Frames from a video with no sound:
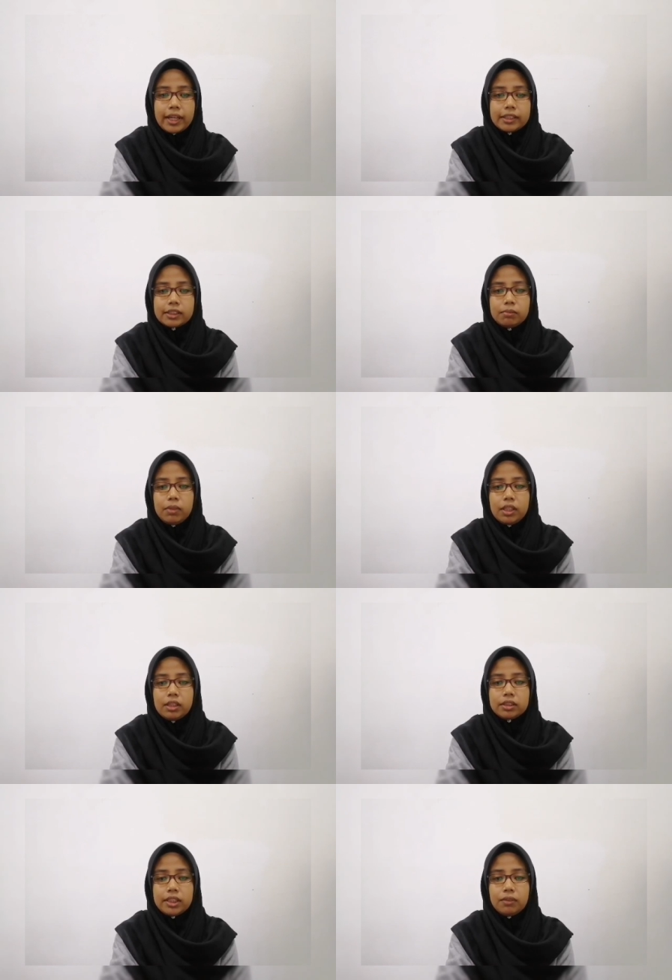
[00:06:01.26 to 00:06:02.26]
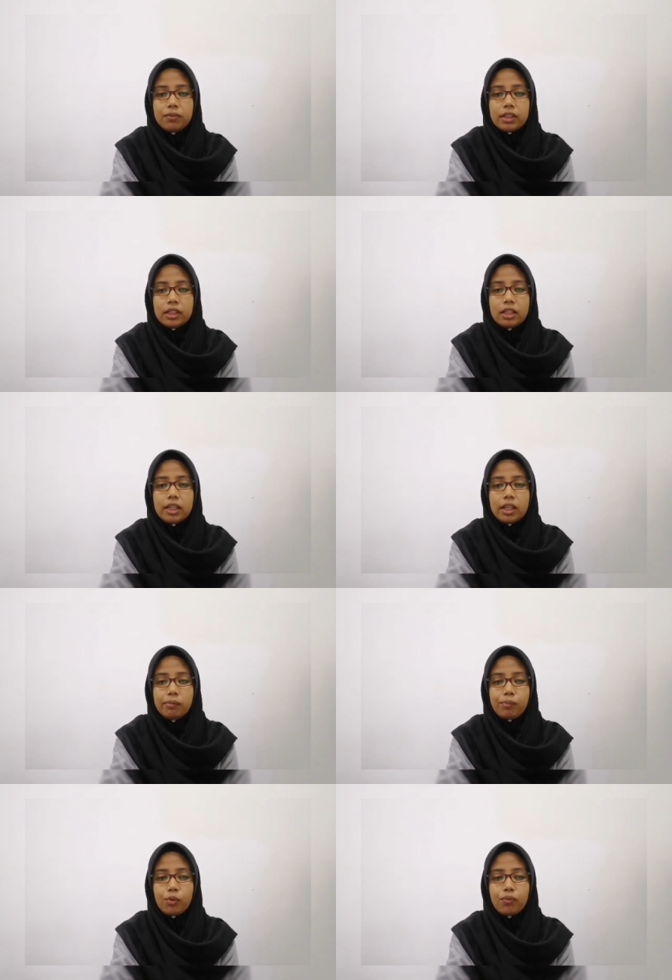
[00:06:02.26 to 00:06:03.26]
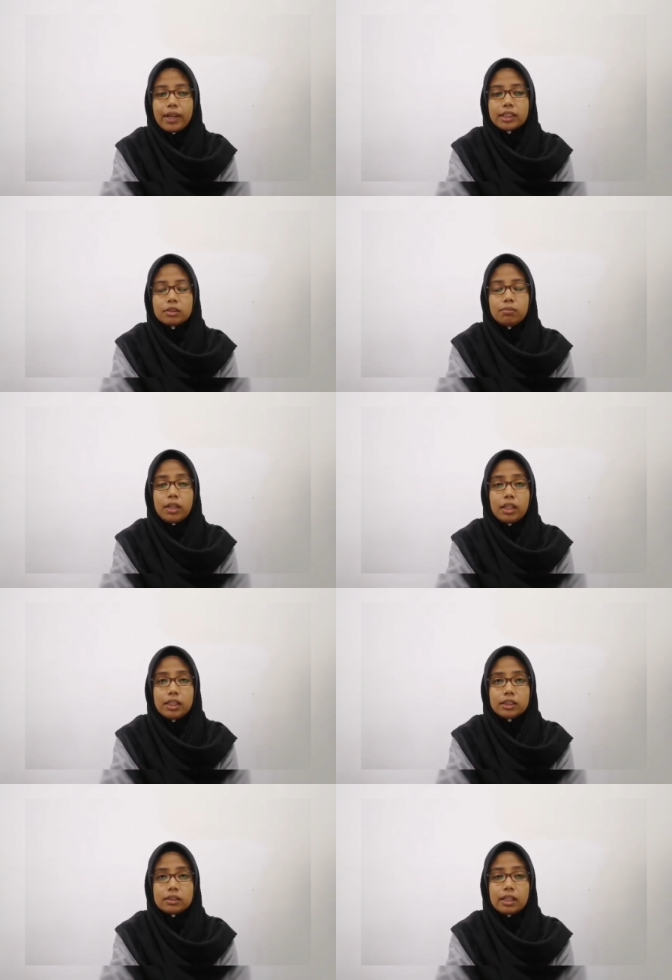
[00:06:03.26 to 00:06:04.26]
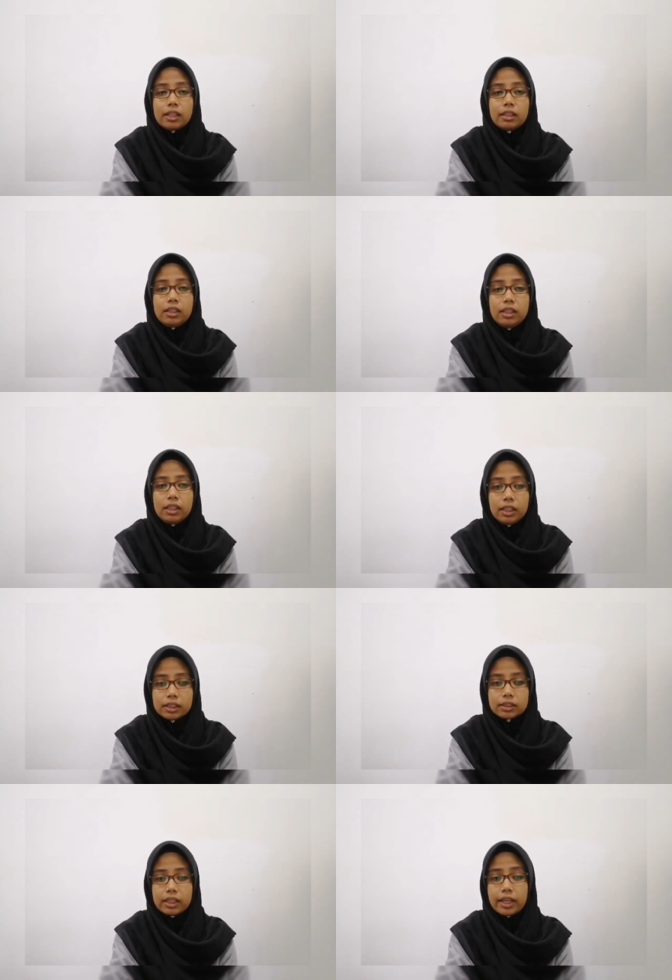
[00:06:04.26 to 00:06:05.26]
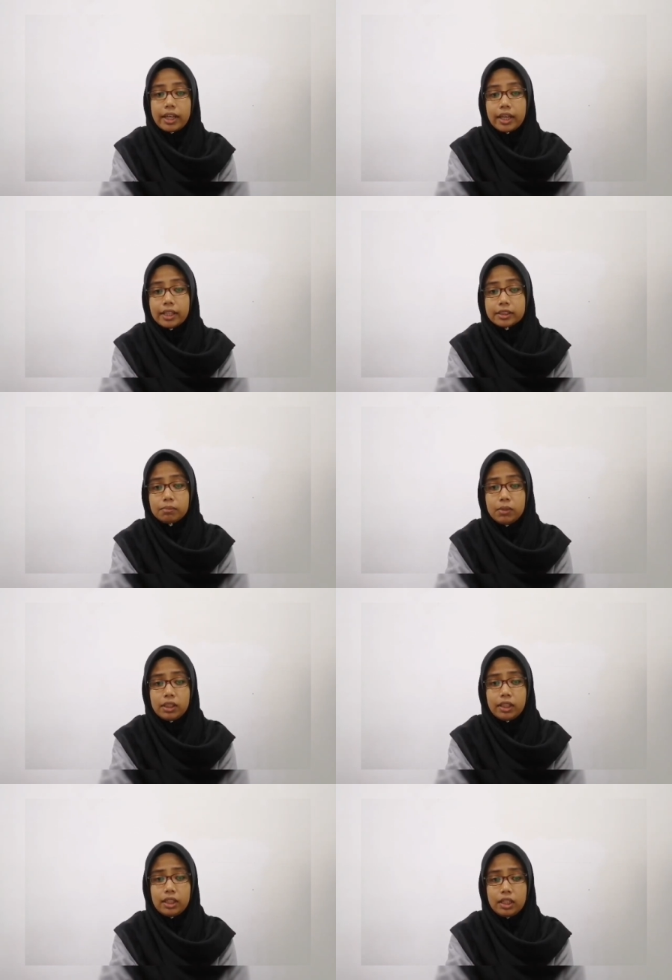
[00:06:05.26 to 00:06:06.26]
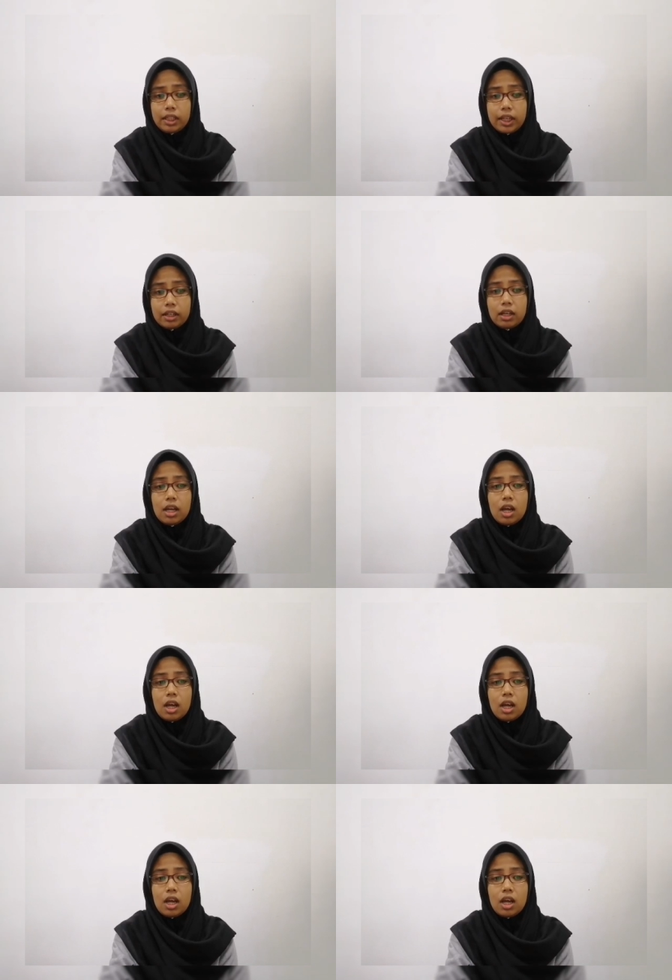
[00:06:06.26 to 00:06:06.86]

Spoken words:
has been significantly improved as many studies has been indicated.